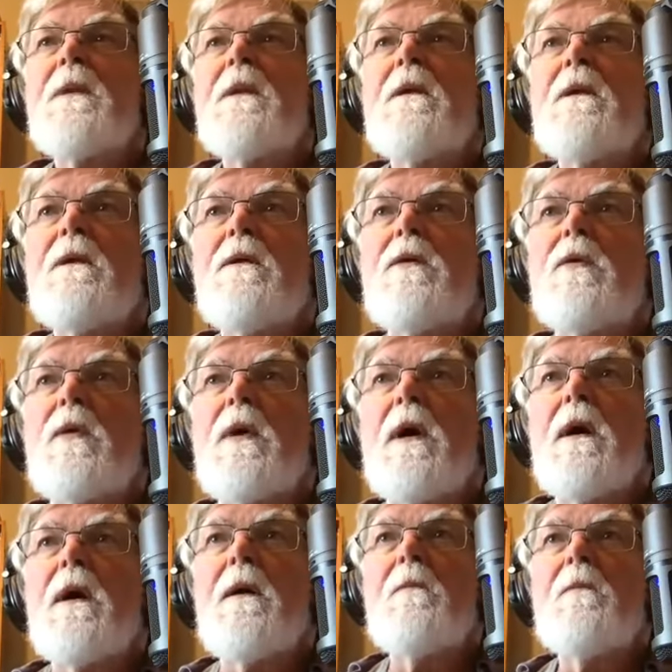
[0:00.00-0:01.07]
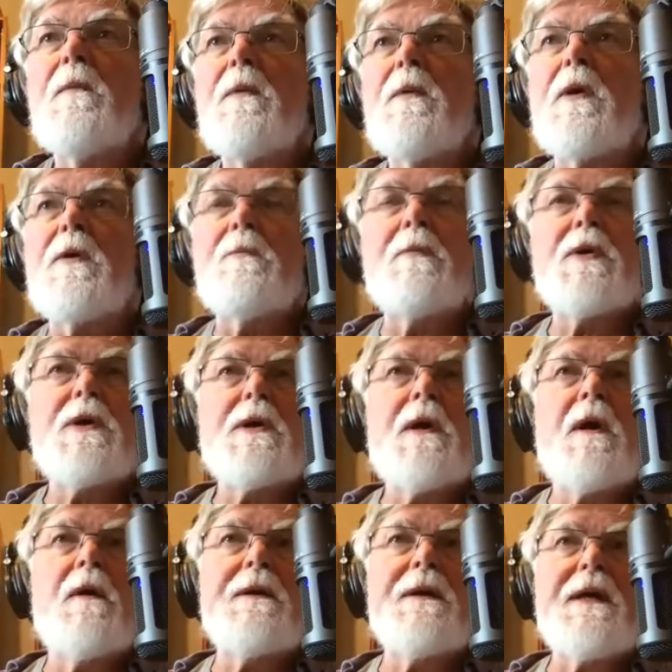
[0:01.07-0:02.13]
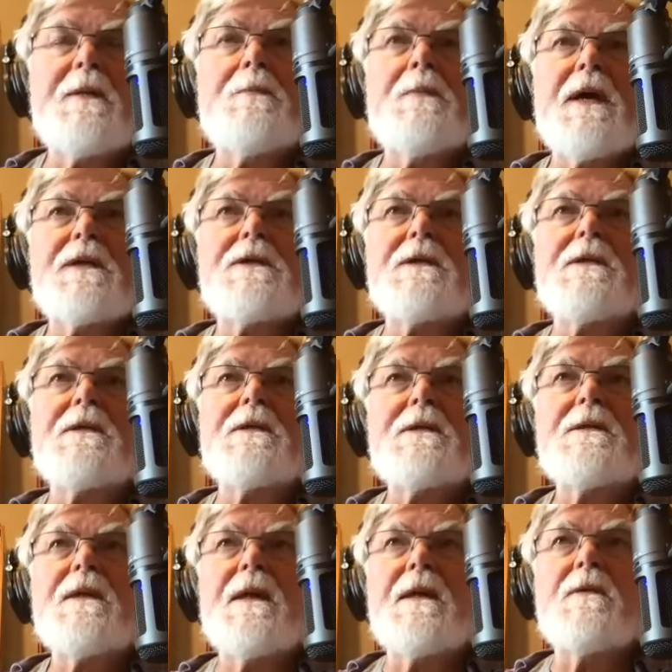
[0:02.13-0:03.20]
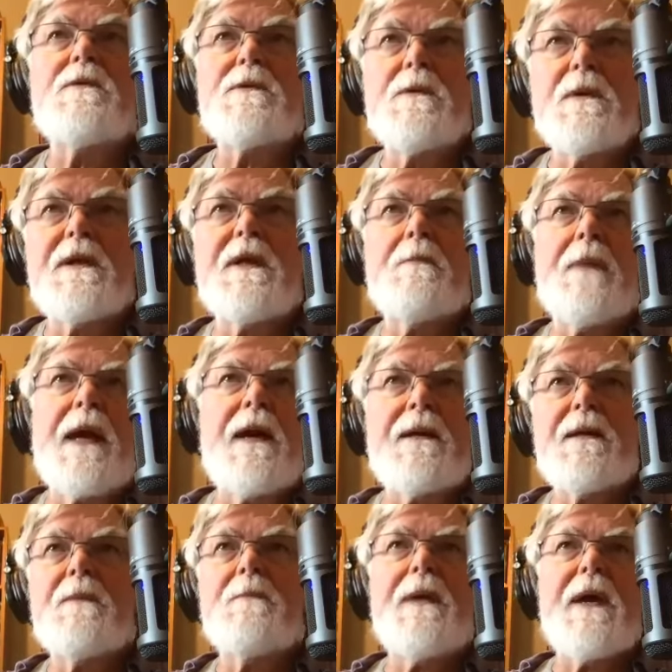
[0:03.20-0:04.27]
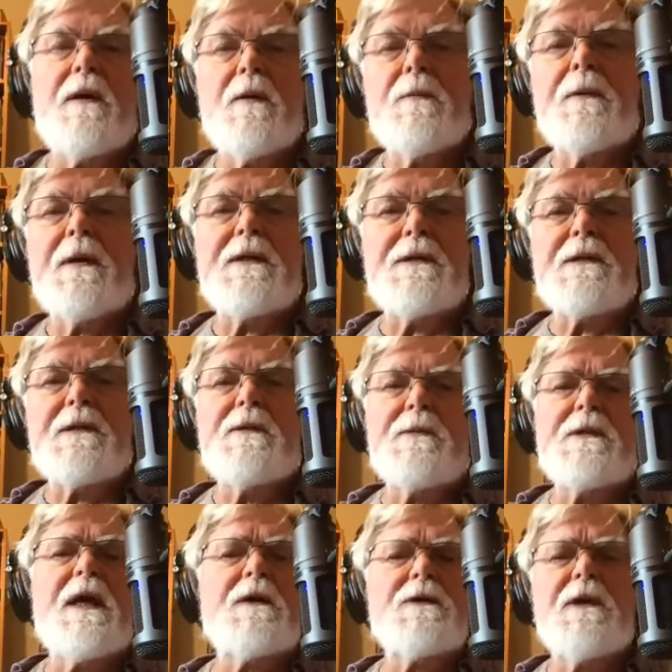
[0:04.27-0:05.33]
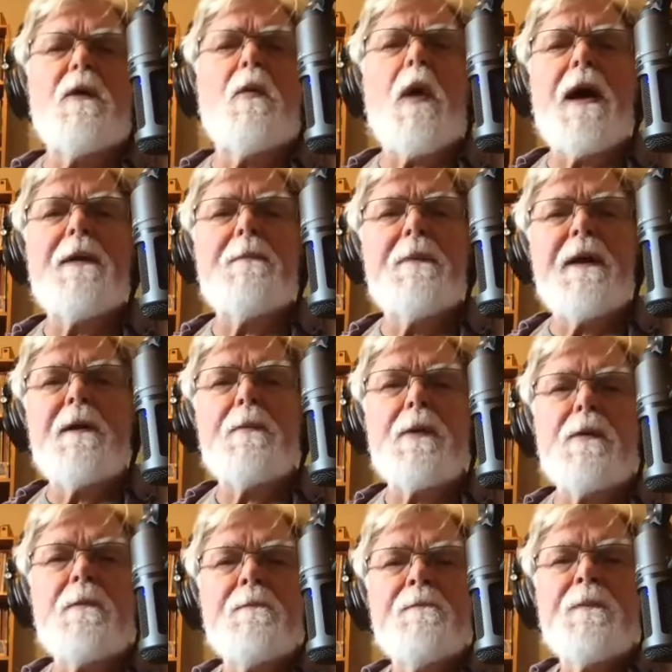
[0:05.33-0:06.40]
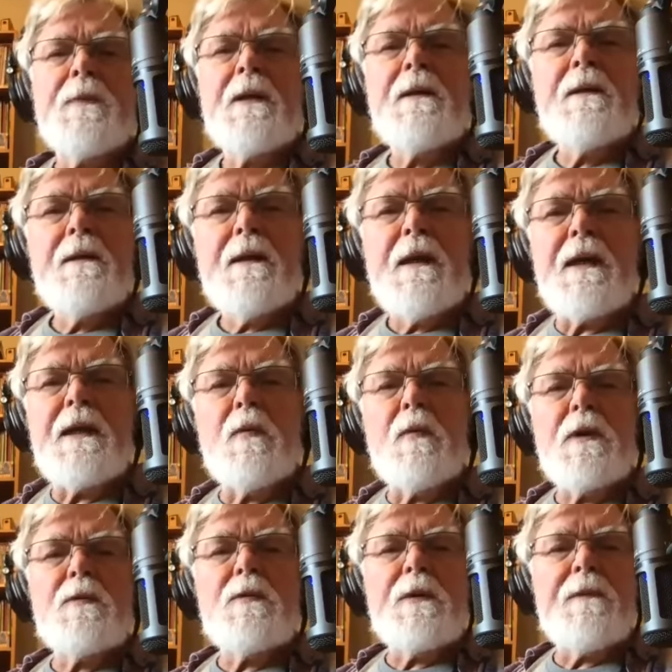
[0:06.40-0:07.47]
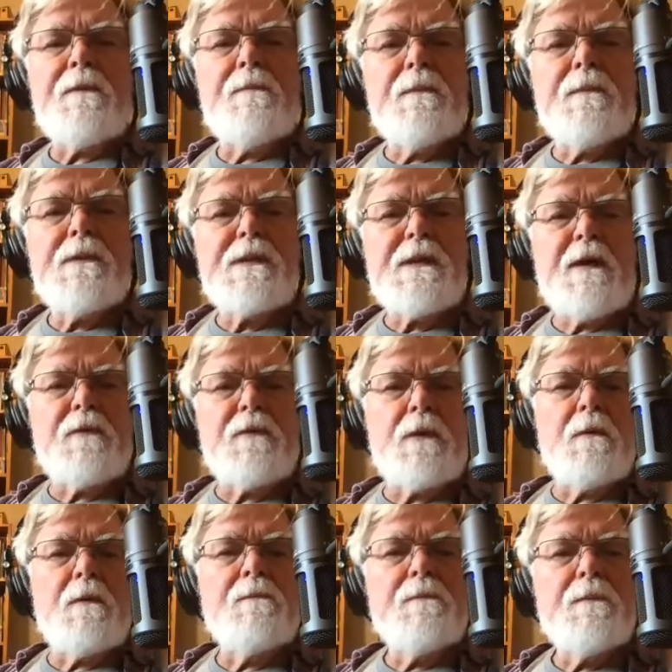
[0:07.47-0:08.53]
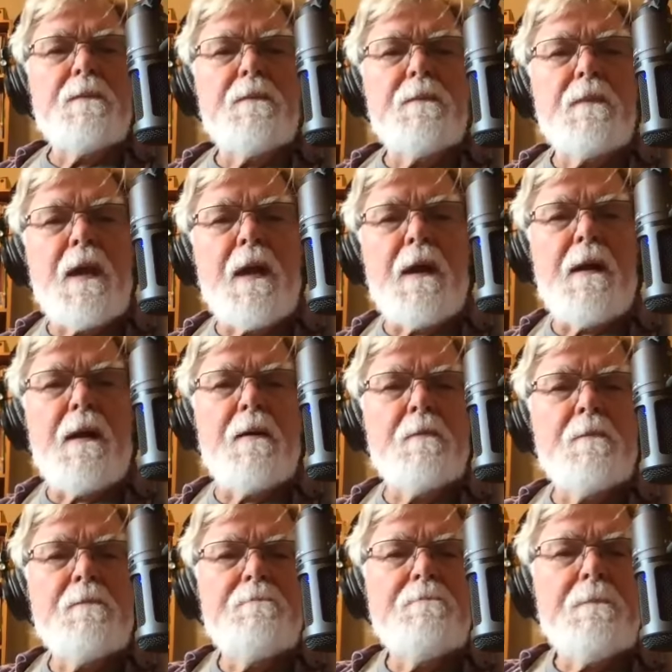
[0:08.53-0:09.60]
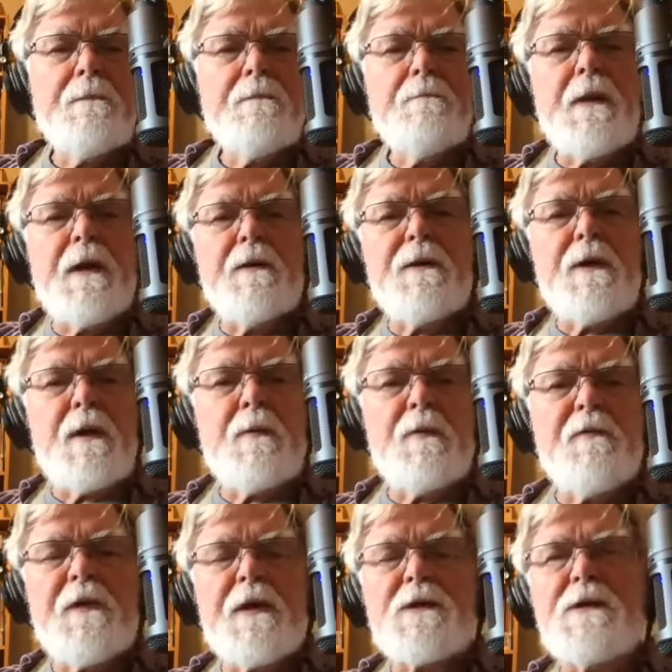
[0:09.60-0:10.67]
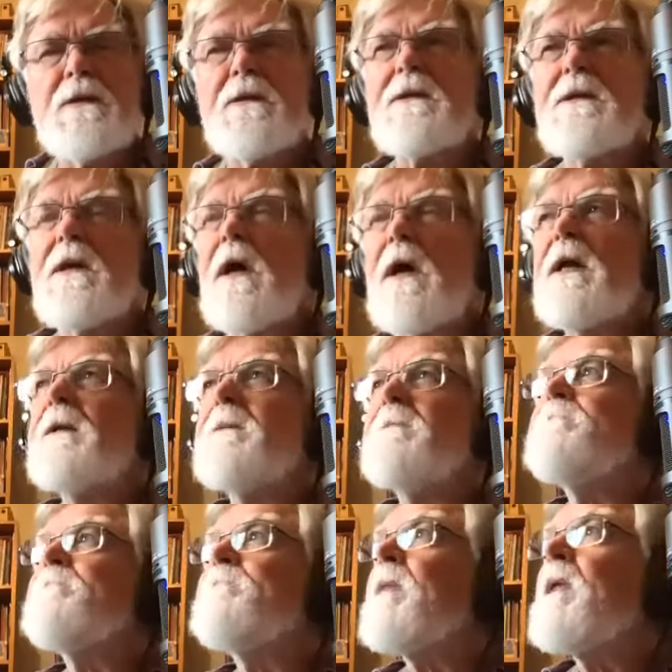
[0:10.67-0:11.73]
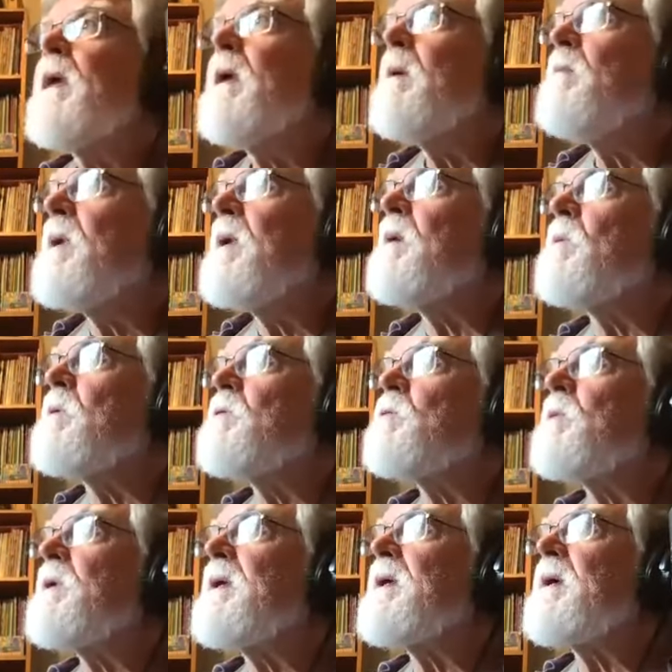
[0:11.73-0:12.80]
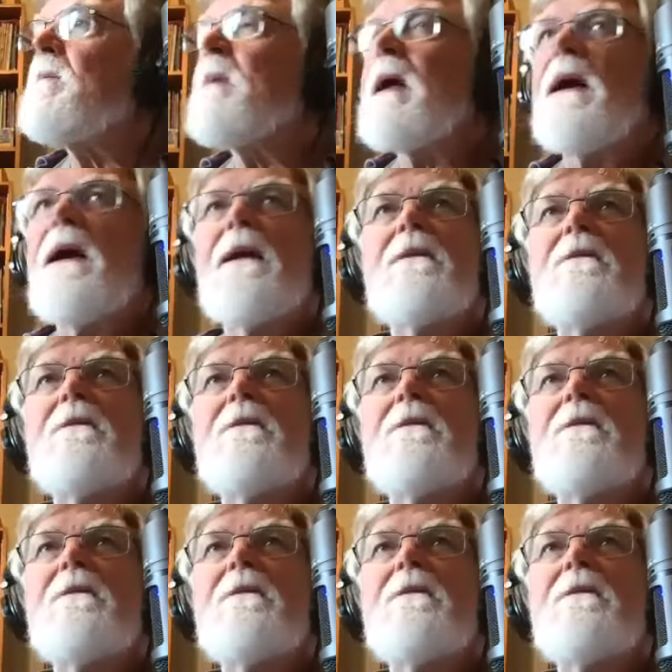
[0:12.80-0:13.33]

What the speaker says: who wrote a book called E-Patients, and it was really about empowered patients. It was actually a white paper, and he worked with several healthcare professionals on it, but it was really about